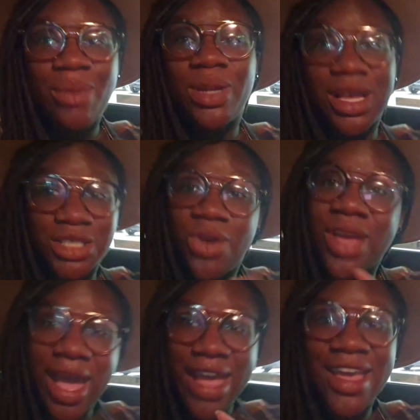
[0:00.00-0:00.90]
But that's
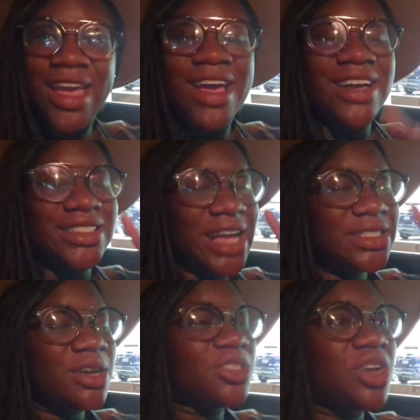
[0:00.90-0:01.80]
okay, because I
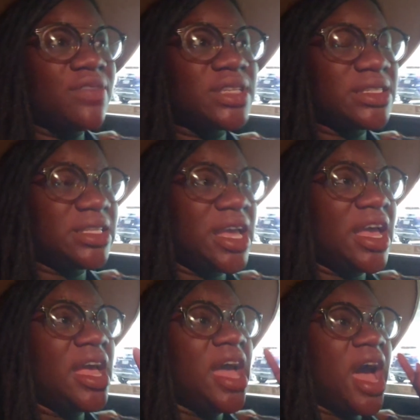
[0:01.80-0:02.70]
told Travis, I said,